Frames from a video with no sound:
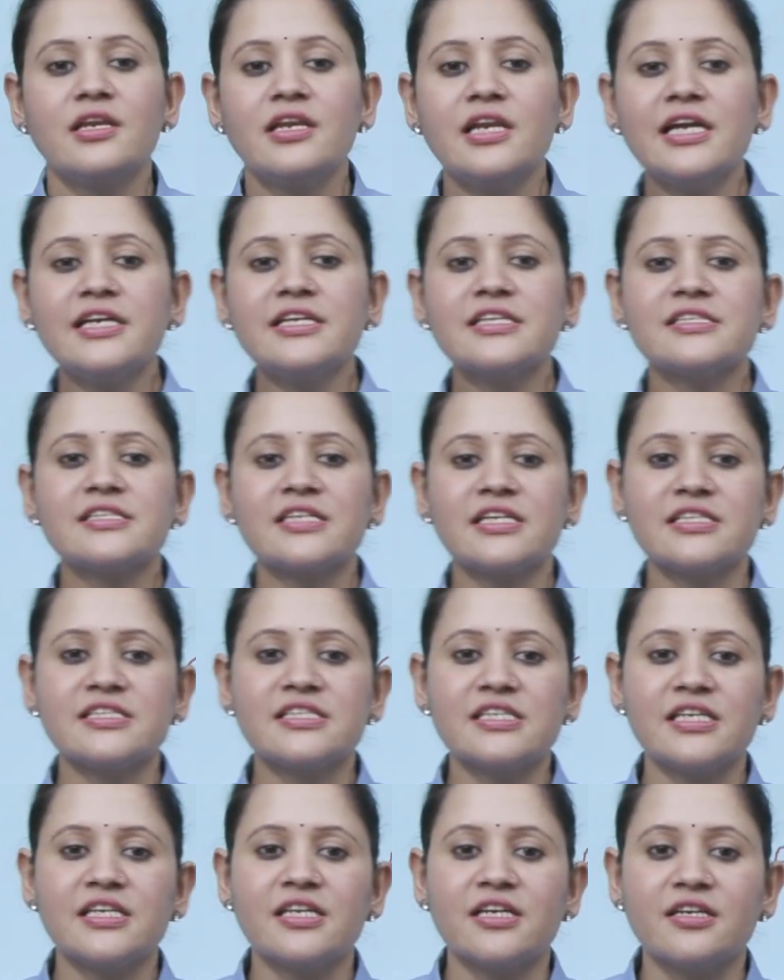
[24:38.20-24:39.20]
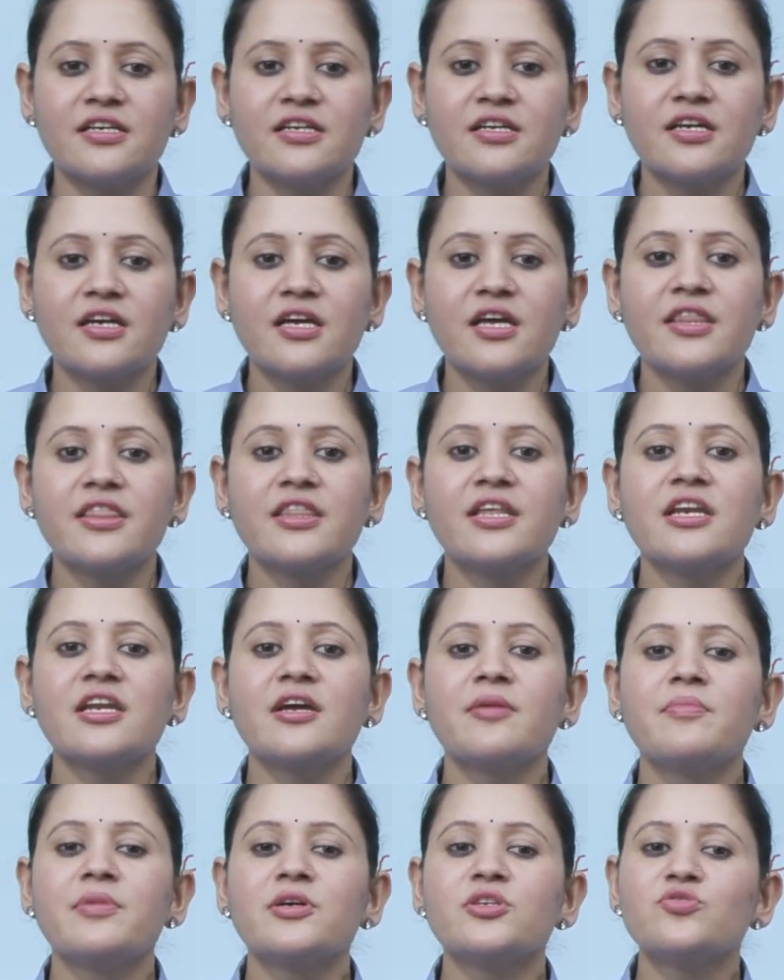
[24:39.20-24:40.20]
Let us consider the
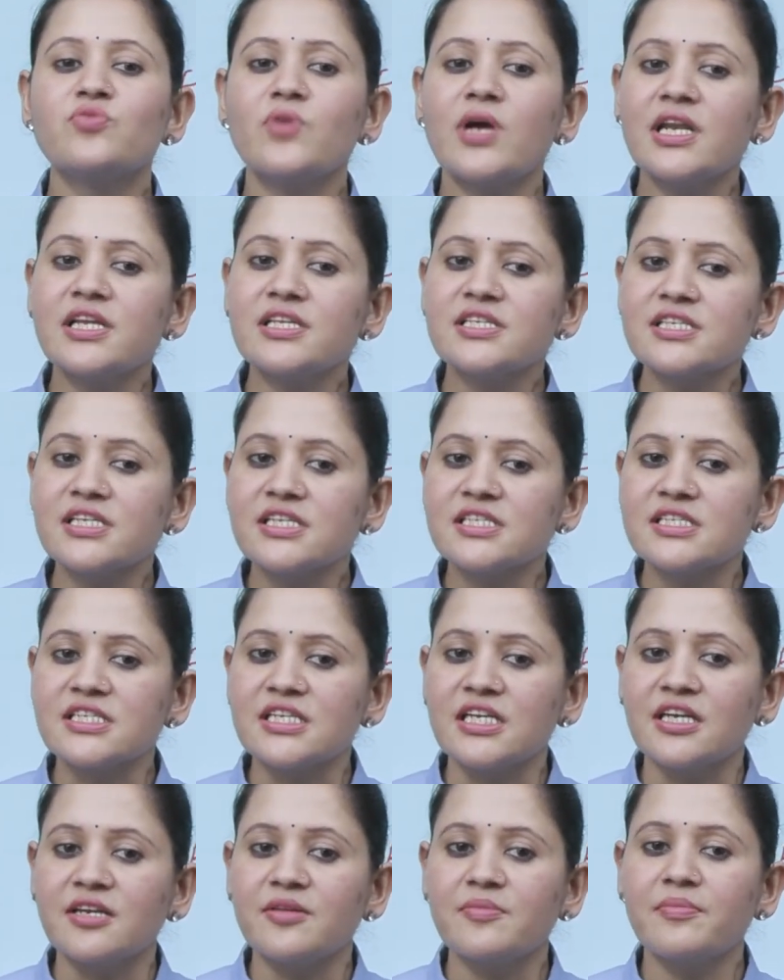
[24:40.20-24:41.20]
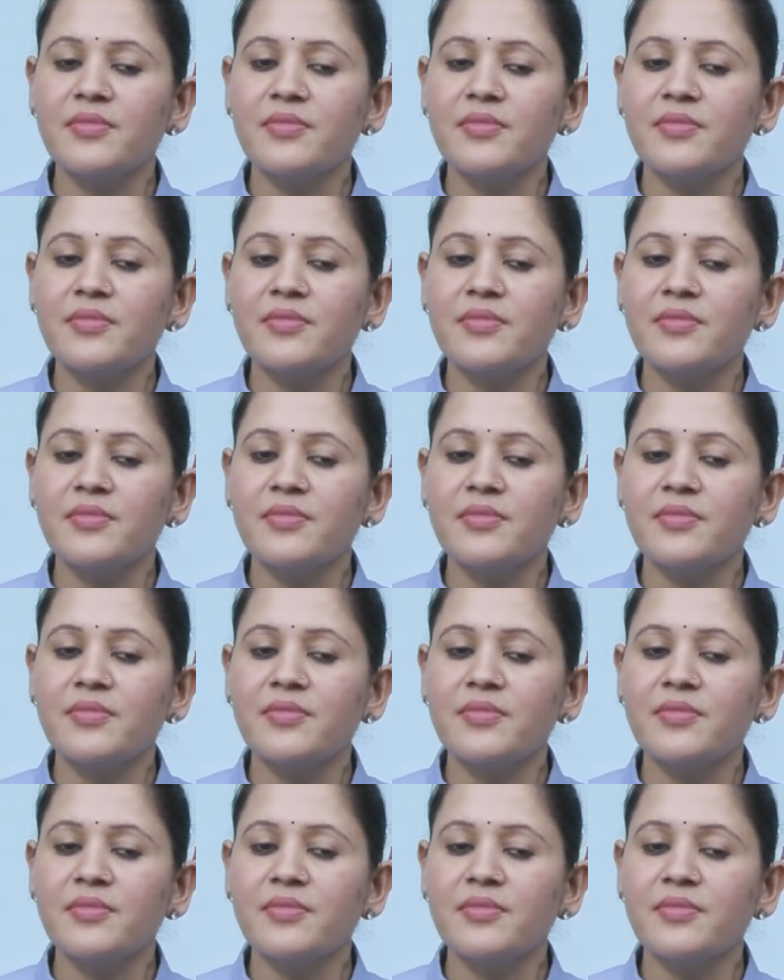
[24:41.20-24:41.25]
number 12 and 16.